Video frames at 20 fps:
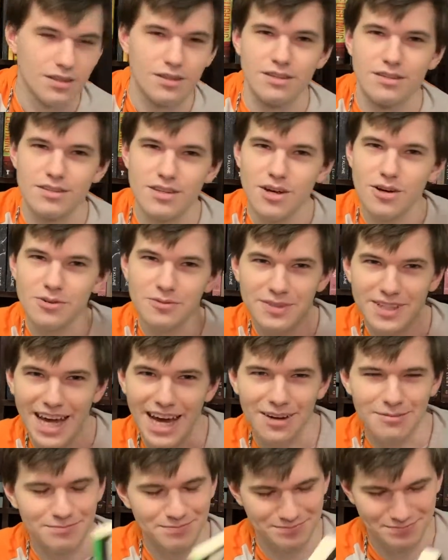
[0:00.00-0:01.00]
So
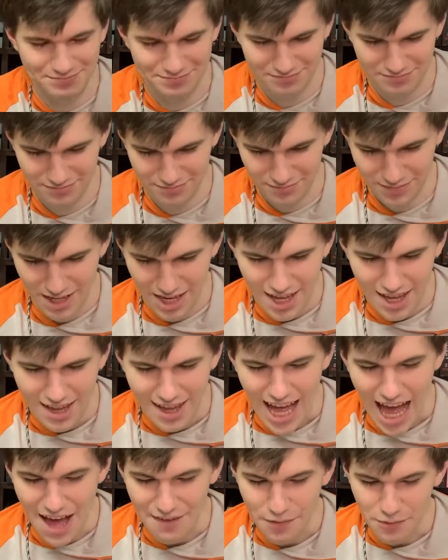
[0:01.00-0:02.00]
yeah,
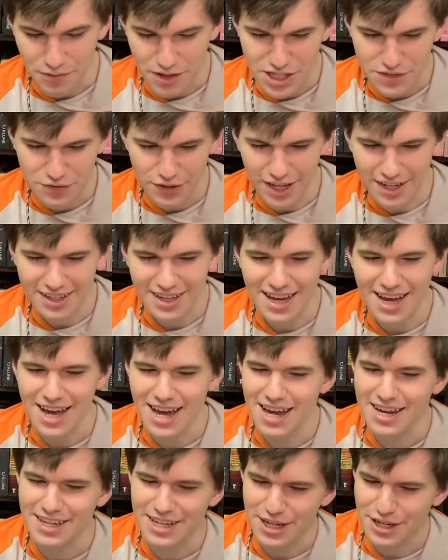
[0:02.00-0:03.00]
I've owned this for like
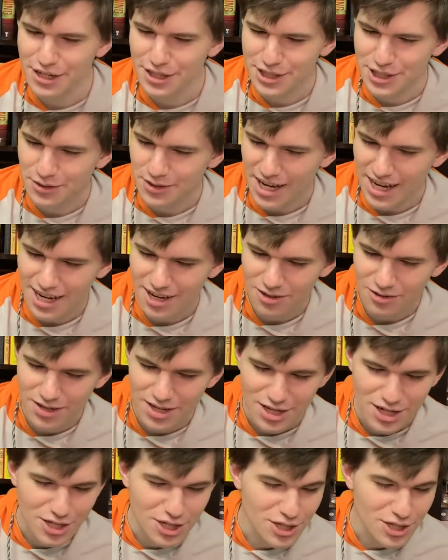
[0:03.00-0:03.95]
a year or two now.